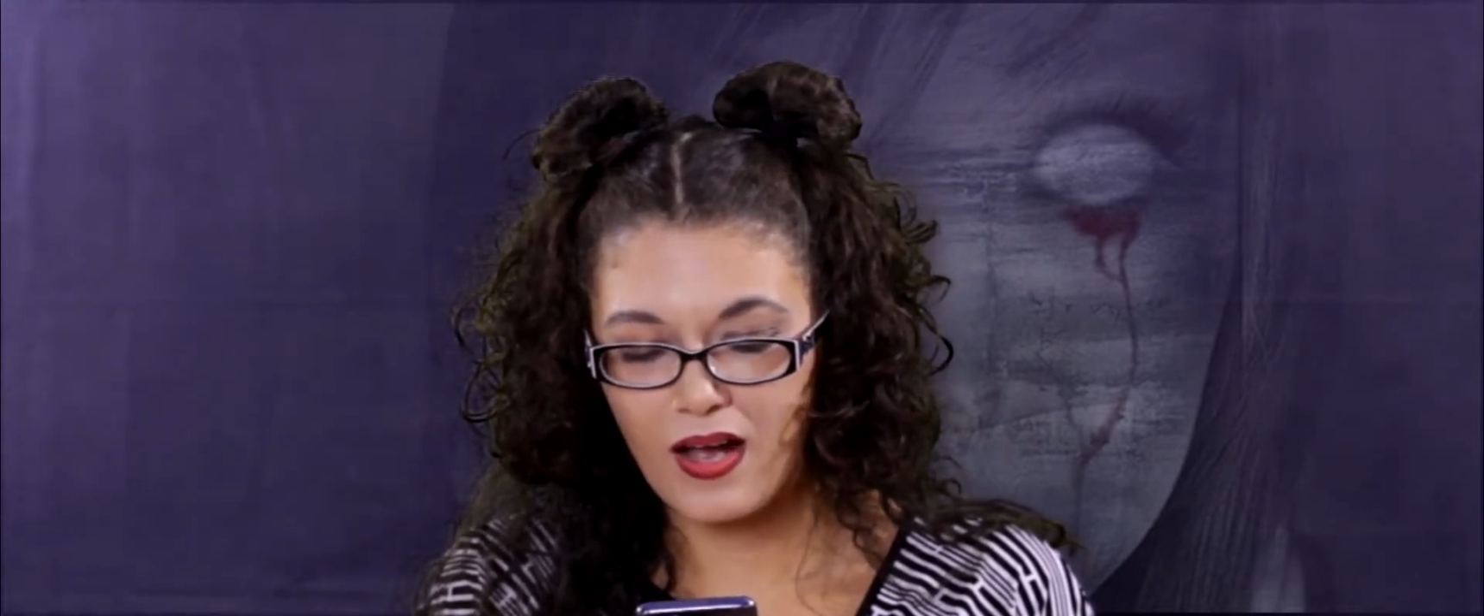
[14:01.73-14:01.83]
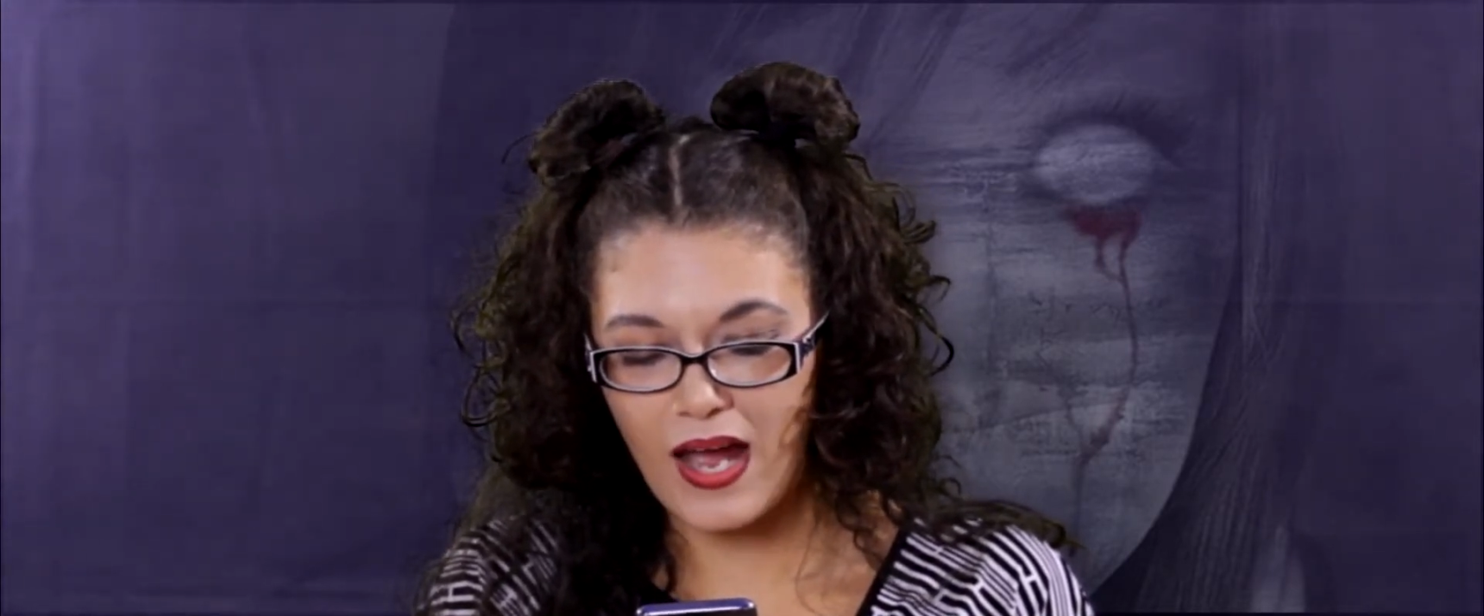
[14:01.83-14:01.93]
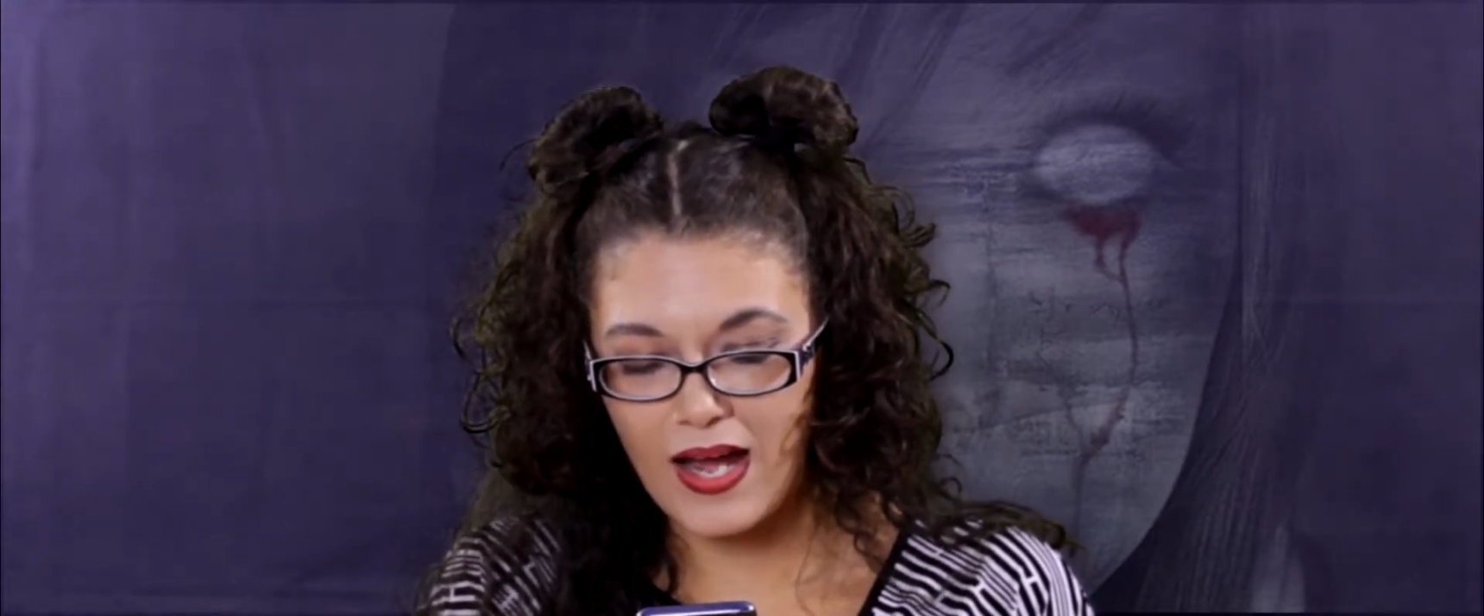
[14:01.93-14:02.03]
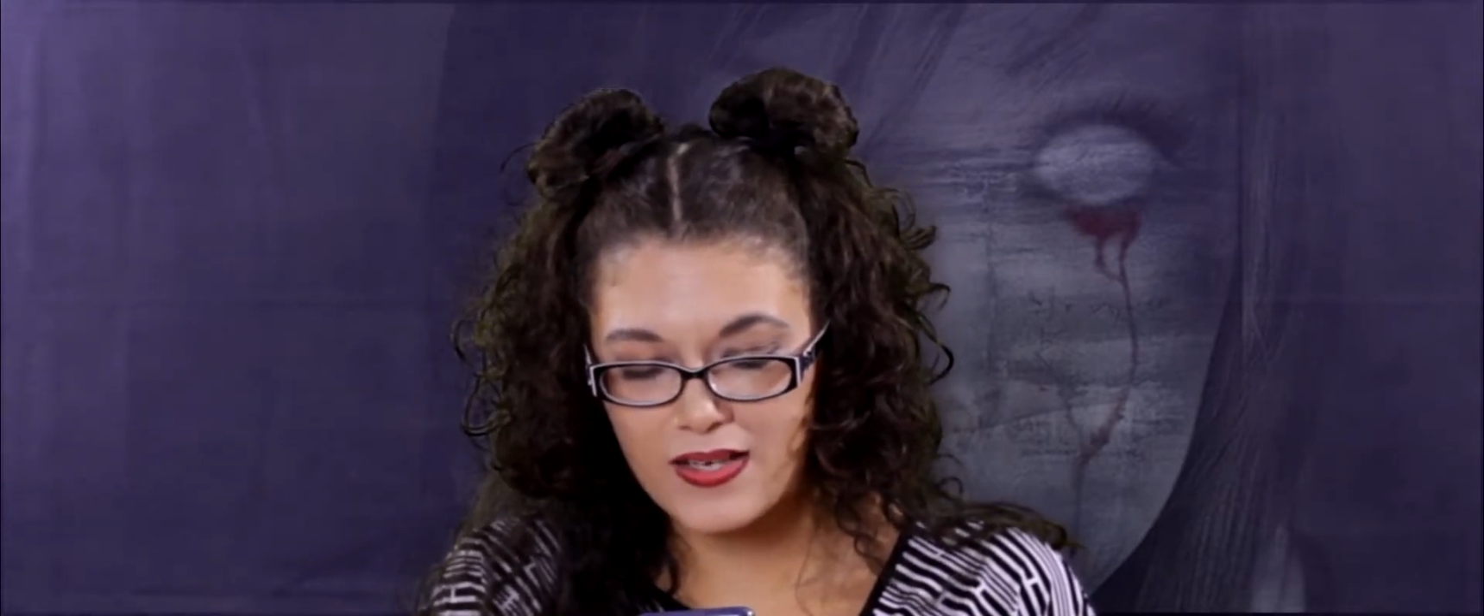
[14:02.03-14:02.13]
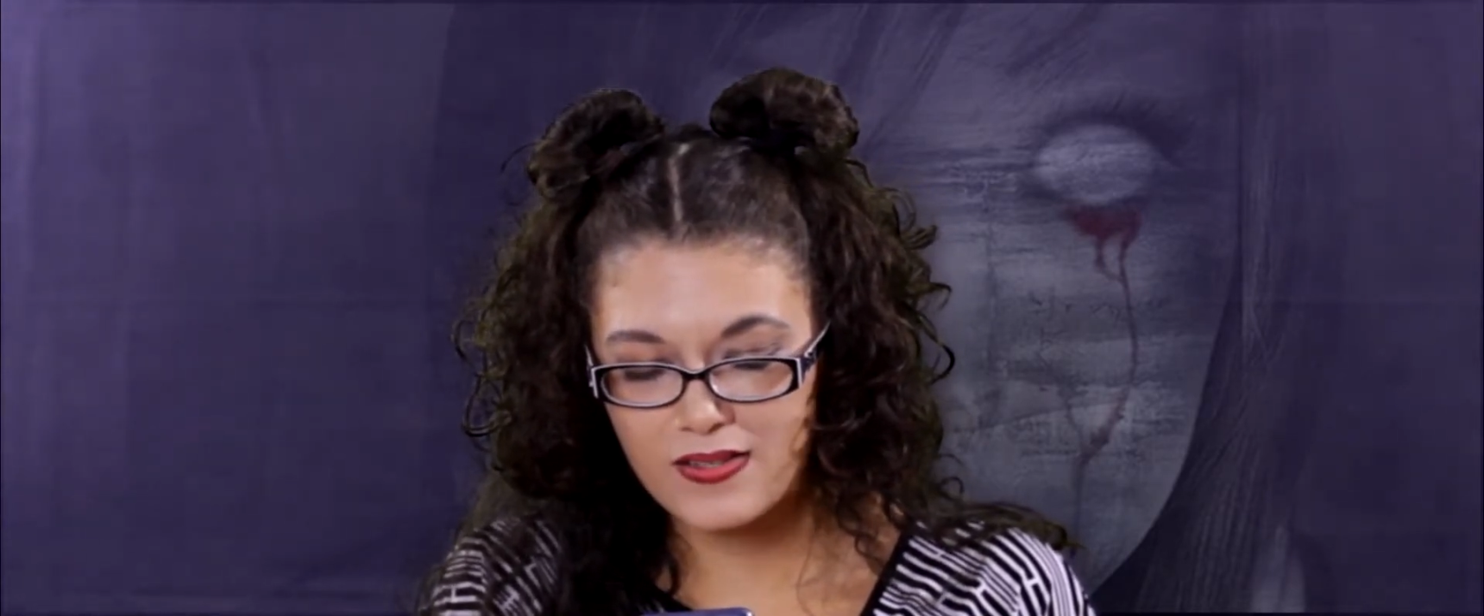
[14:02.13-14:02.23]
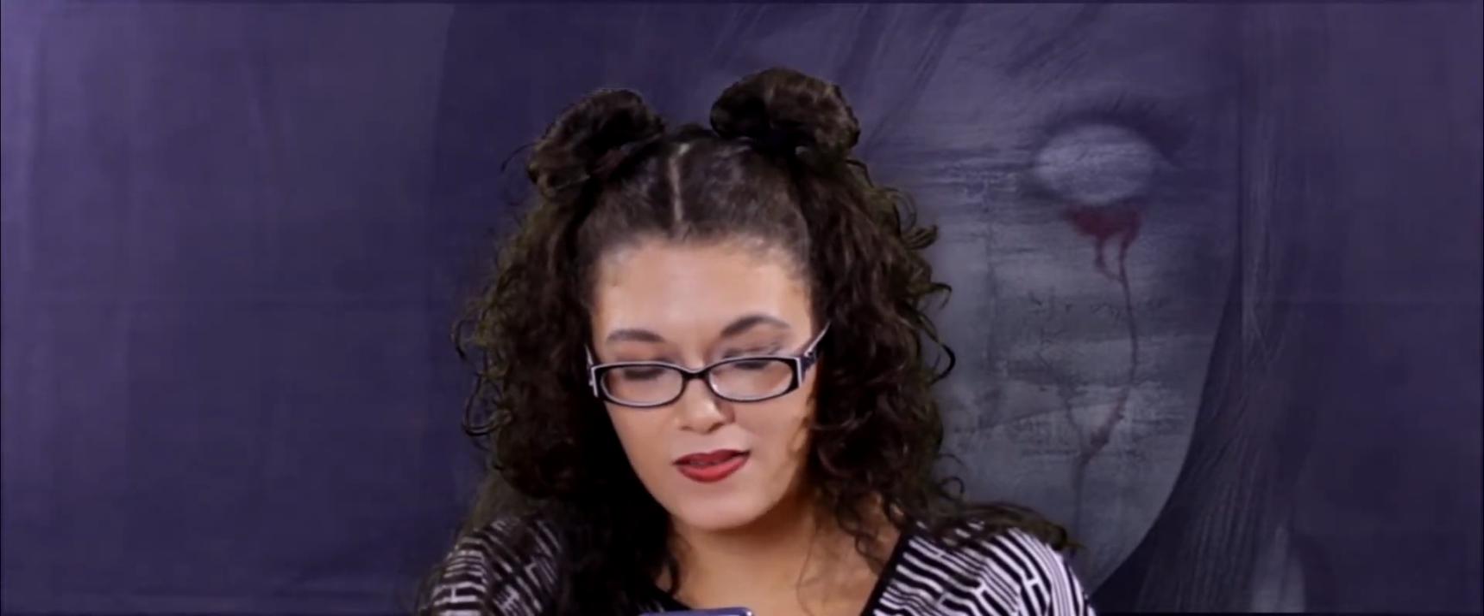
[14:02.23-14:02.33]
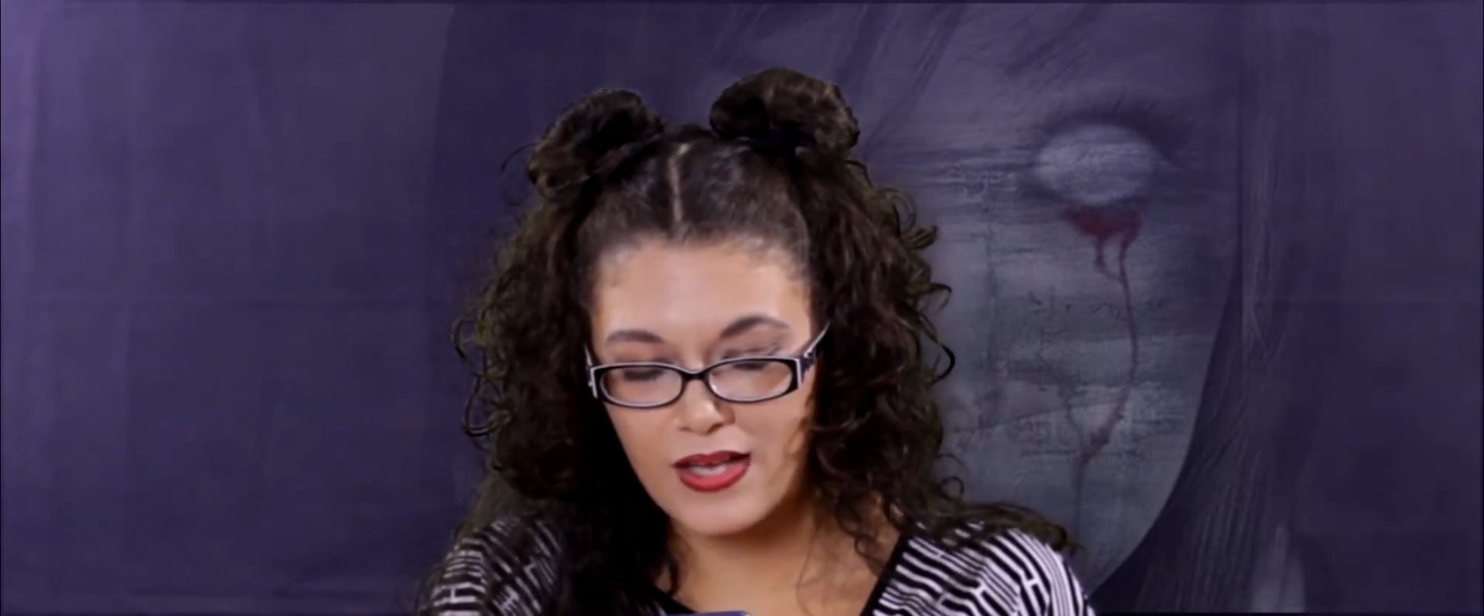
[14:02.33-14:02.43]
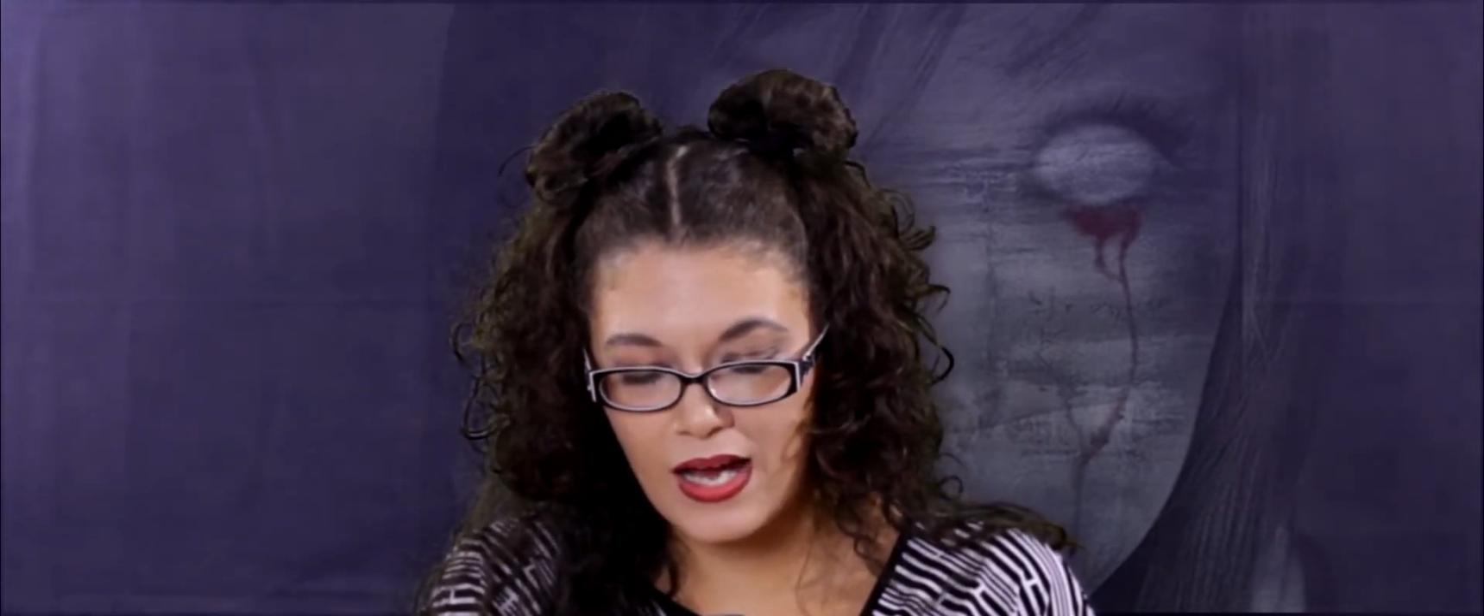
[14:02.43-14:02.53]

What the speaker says: Ask the